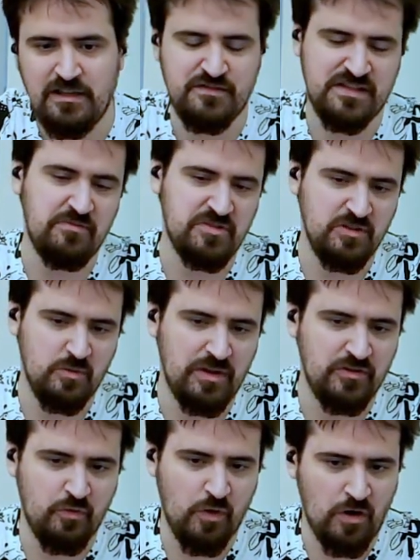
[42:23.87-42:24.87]
if something
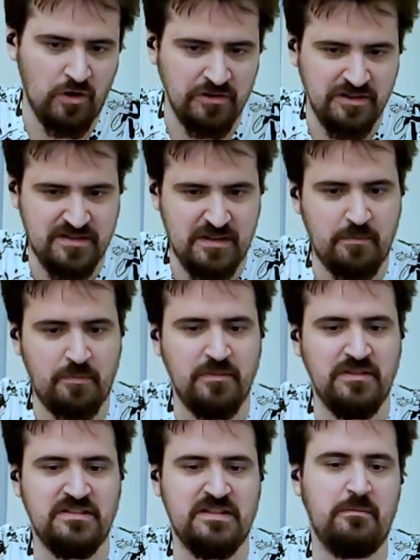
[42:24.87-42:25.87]
went wrong
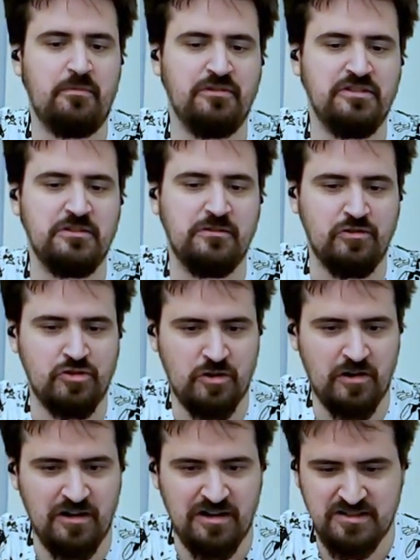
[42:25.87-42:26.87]
in some particular
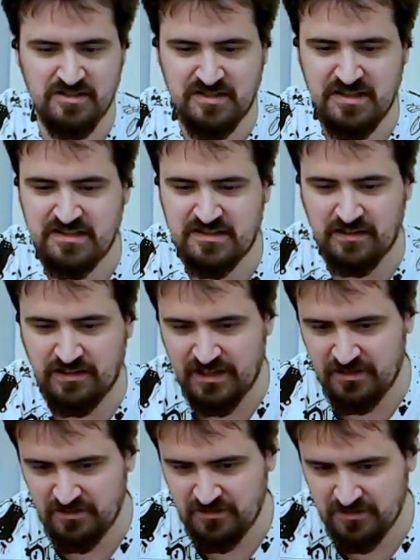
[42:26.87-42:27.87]
shards, they
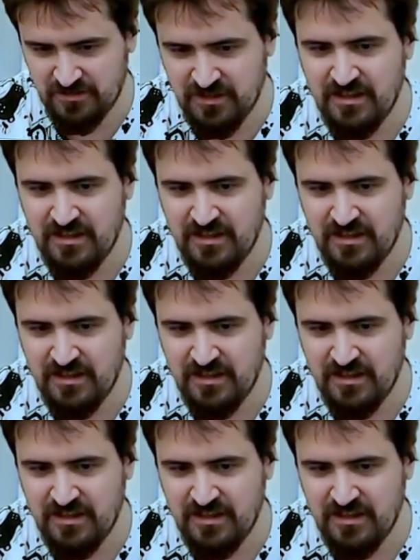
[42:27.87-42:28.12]
escalate it,